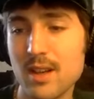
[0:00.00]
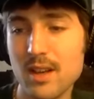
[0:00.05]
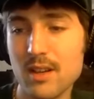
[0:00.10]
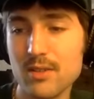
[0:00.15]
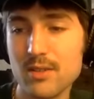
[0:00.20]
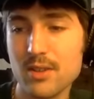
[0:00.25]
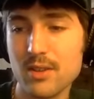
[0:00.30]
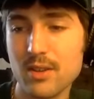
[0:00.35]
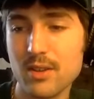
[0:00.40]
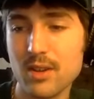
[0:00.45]

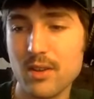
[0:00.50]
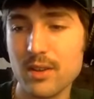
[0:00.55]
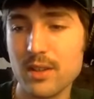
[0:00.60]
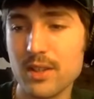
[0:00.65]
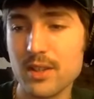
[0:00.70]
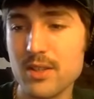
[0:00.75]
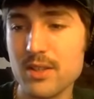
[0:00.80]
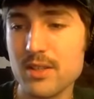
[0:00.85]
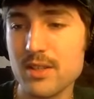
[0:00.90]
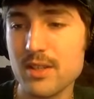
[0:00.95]
So going
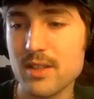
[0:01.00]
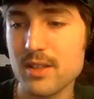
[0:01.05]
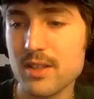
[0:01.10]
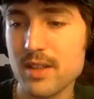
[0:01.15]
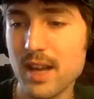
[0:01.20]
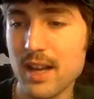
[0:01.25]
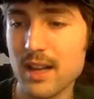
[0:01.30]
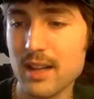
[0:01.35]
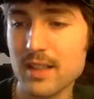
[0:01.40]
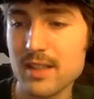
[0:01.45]
Houston,
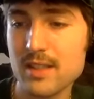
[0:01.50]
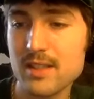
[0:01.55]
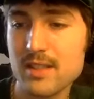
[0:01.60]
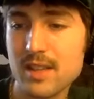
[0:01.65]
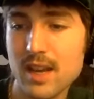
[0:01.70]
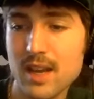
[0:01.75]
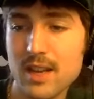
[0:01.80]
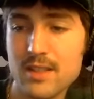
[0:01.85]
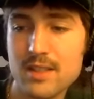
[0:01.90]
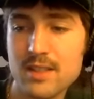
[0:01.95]
Dallas,
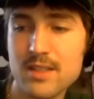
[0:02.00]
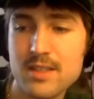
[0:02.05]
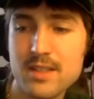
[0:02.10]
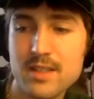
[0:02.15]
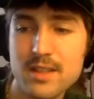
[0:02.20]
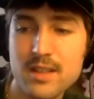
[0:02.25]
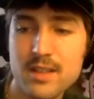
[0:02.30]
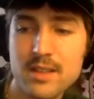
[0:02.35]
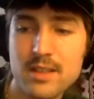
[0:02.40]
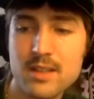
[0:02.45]
Kansas
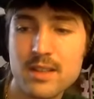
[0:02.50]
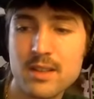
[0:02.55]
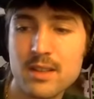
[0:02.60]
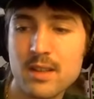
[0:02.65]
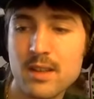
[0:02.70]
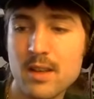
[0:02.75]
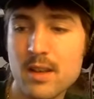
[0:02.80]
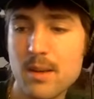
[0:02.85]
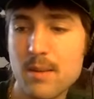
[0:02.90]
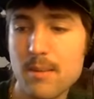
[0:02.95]
City,
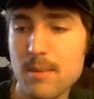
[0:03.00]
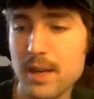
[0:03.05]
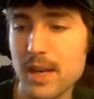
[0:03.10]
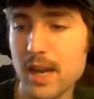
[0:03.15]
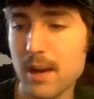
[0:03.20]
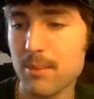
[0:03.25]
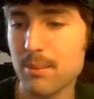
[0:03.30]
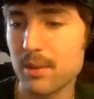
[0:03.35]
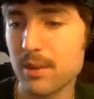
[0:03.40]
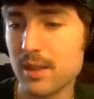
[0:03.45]

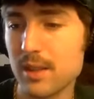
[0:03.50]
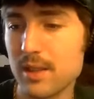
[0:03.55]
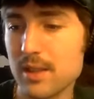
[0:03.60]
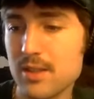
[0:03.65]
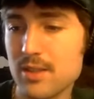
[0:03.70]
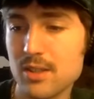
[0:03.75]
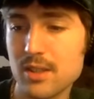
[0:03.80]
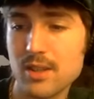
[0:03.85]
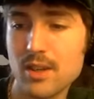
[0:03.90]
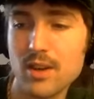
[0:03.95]
Minneapolis,
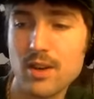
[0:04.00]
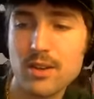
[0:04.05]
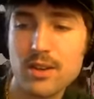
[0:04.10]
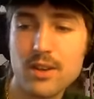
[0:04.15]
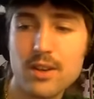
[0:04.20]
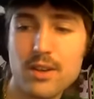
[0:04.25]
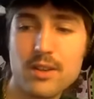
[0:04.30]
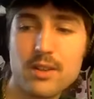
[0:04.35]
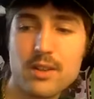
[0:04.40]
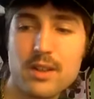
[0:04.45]

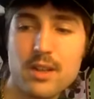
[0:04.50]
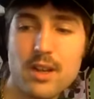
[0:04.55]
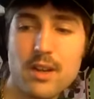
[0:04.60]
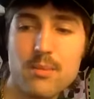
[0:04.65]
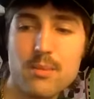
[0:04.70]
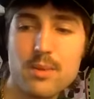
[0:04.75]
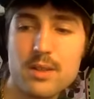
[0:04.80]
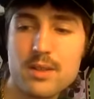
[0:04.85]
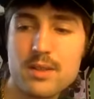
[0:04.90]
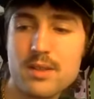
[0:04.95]
Chicago,
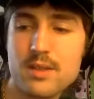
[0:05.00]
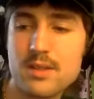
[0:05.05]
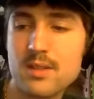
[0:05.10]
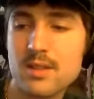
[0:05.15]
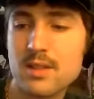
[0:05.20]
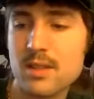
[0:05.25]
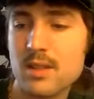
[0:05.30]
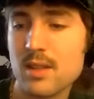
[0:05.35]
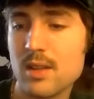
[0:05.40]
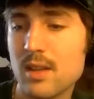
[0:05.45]
Columbus,
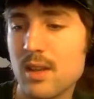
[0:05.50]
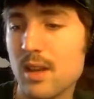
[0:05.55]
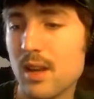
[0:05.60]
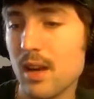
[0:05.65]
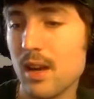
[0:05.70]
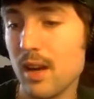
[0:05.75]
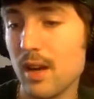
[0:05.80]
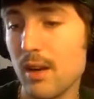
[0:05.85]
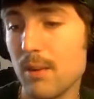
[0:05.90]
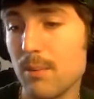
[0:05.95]

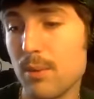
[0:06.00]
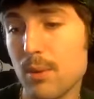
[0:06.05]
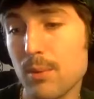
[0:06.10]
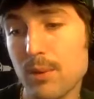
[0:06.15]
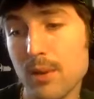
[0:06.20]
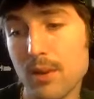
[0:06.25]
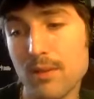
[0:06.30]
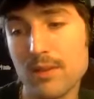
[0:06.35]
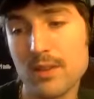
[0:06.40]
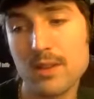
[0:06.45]

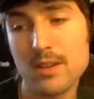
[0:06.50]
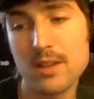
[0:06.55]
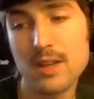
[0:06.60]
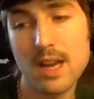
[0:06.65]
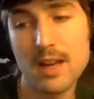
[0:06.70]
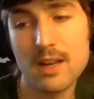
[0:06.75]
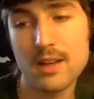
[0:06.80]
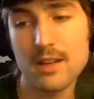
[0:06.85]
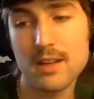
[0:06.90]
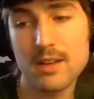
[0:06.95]
popping over to
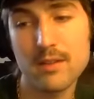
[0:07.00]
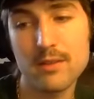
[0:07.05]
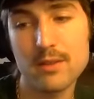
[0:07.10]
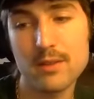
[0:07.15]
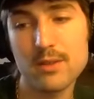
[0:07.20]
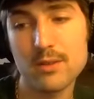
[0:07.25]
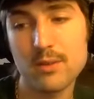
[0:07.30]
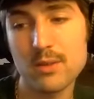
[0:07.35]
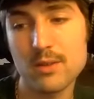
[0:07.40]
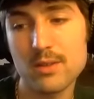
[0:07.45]
Canada for
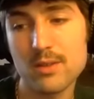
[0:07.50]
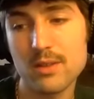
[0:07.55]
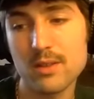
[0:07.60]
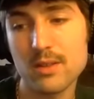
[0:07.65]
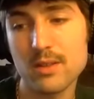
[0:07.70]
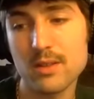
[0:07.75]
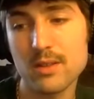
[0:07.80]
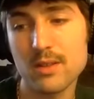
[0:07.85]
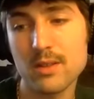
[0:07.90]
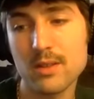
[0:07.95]

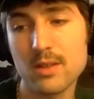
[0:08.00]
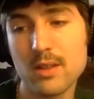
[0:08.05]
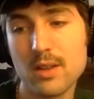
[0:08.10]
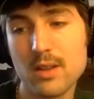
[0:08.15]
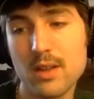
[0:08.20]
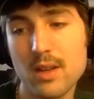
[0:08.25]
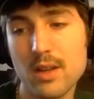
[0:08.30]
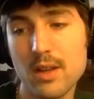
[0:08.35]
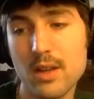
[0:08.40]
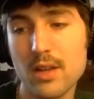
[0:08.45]
Toronto,
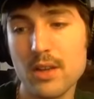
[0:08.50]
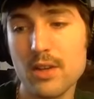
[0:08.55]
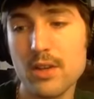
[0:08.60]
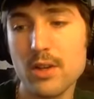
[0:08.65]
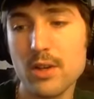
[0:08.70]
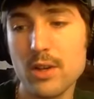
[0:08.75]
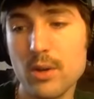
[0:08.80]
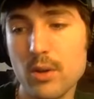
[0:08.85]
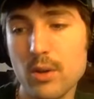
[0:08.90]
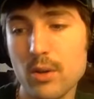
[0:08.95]
and then New
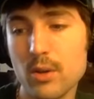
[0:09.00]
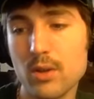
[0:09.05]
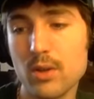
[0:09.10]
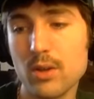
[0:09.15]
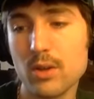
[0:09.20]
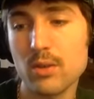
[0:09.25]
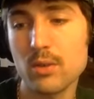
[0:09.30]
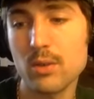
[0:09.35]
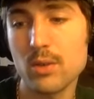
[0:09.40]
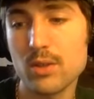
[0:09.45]
York,
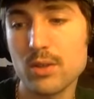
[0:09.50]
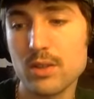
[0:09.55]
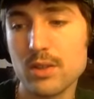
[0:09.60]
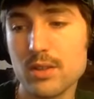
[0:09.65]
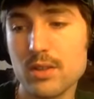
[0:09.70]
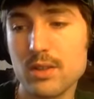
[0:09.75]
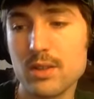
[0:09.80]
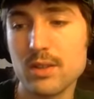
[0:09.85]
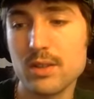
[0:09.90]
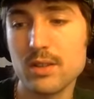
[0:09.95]

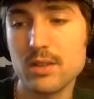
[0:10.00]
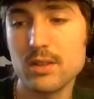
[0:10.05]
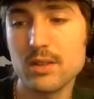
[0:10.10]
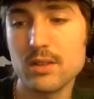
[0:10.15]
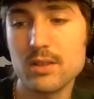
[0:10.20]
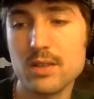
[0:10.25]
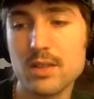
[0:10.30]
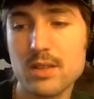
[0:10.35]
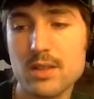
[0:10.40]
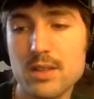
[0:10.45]
Washington,
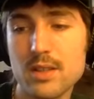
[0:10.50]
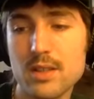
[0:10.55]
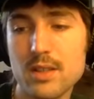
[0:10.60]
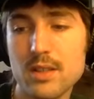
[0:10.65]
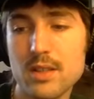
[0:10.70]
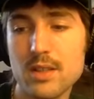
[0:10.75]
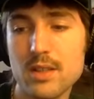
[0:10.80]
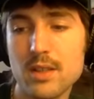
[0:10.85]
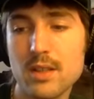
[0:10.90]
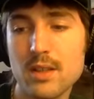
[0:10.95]

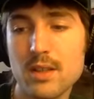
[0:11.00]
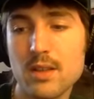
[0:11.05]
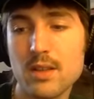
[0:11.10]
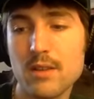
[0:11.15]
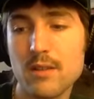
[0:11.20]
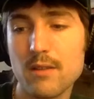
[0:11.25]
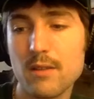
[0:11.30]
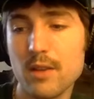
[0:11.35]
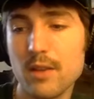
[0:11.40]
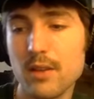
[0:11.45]
DC,
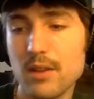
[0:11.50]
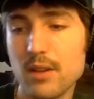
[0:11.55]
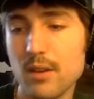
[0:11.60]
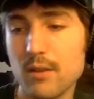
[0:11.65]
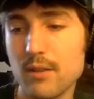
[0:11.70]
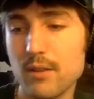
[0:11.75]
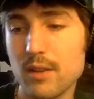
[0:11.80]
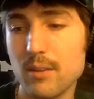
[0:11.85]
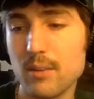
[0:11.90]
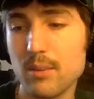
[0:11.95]

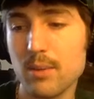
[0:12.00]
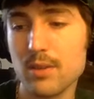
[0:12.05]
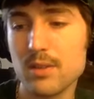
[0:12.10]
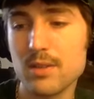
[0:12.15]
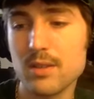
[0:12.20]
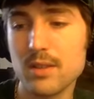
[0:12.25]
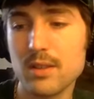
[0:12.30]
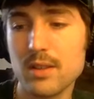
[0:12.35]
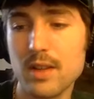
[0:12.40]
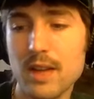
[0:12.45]
Philadelphia,
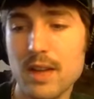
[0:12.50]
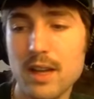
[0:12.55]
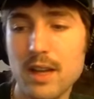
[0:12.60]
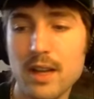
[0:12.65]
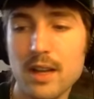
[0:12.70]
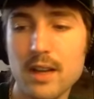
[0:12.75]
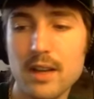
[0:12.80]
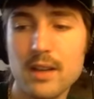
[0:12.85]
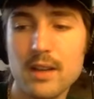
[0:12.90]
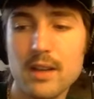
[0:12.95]
Boston,
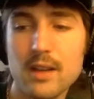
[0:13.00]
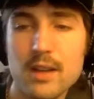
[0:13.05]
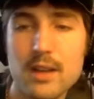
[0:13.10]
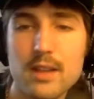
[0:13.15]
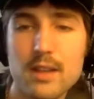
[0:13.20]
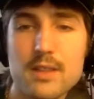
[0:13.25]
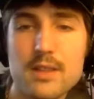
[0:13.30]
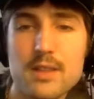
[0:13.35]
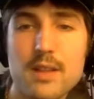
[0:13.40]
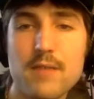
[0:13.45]
LA,
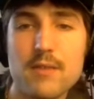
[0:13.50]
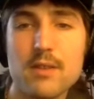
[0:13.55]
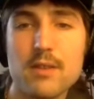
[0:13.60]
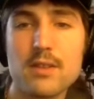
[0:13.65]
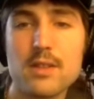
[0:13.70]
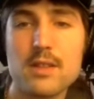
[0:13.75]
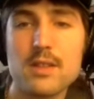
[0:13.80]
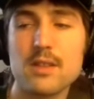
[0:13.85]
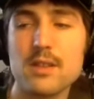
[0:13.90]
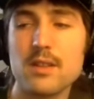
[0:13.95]
and San
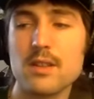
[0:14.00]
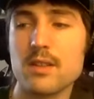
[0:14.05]
Francisco.